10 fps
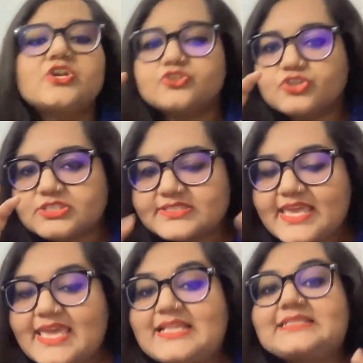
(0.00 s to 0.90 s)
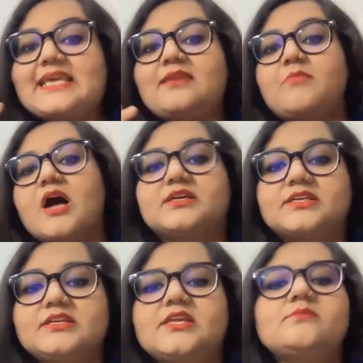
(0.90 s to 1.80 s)
So the sales and
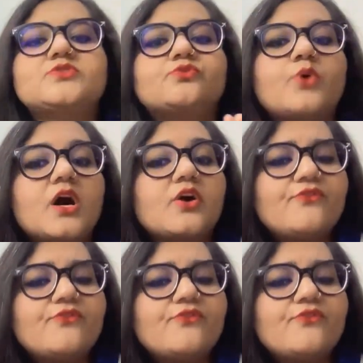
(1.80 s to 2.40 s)
marketing teams work